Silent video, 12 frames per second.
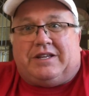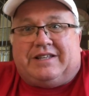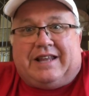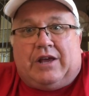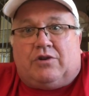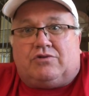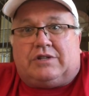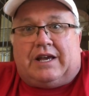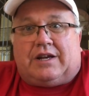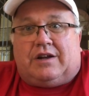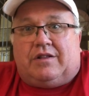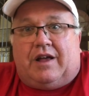nails
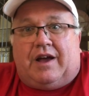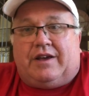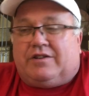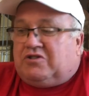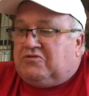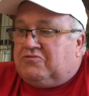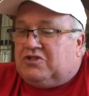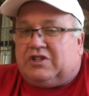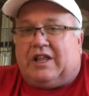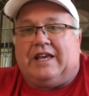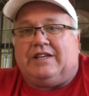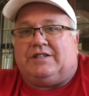that Goliath,
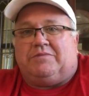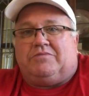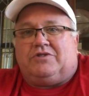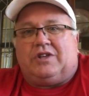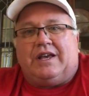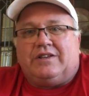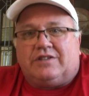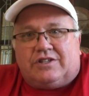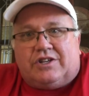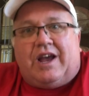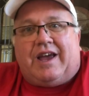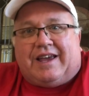slays the
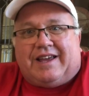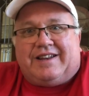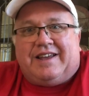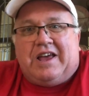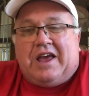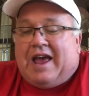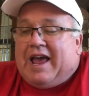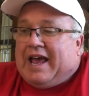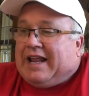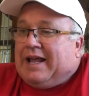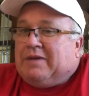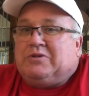giant.
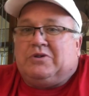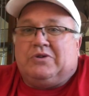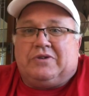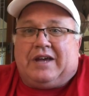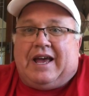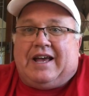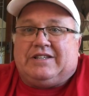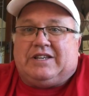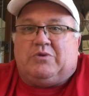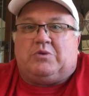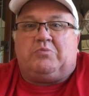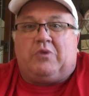And I'm sure, guys, it
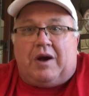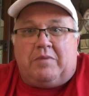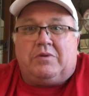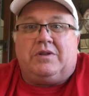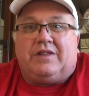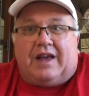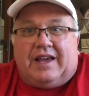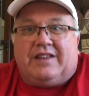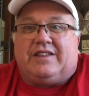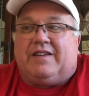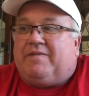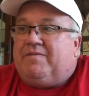was probably like
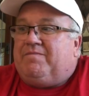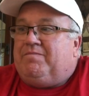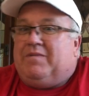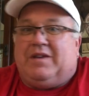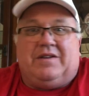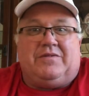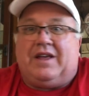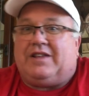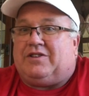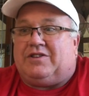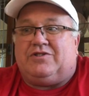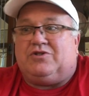
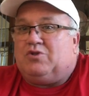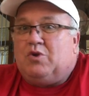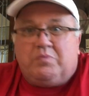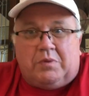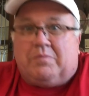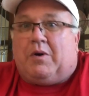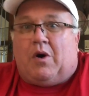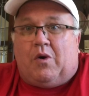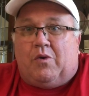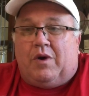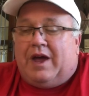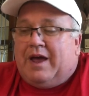the Super
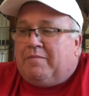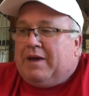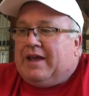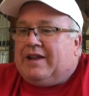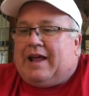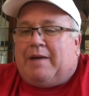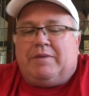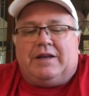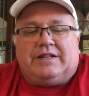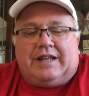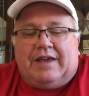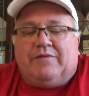Bowl. Man, I
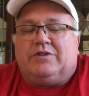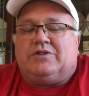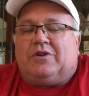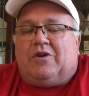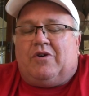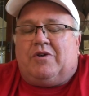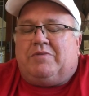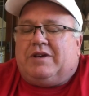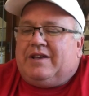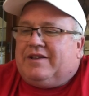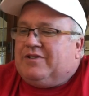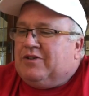bet David's
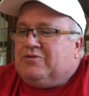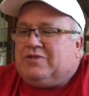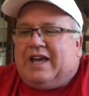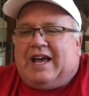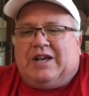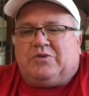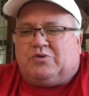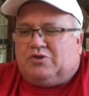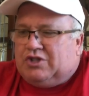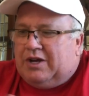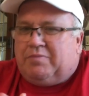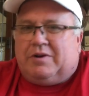army, those guys were
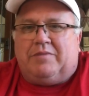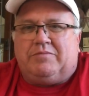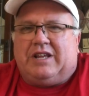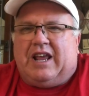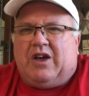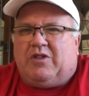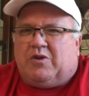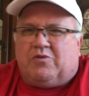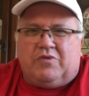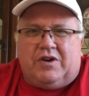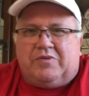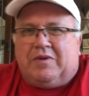jumping up and down. They were
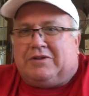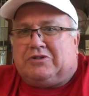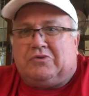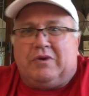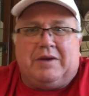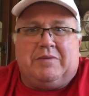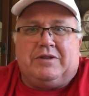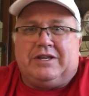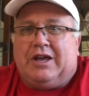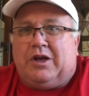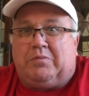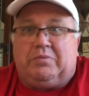running around screaming,
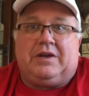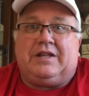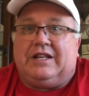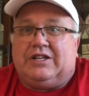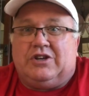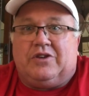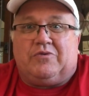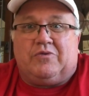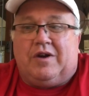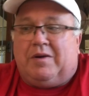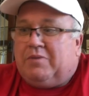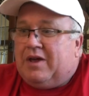yelling, picking each other
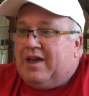up.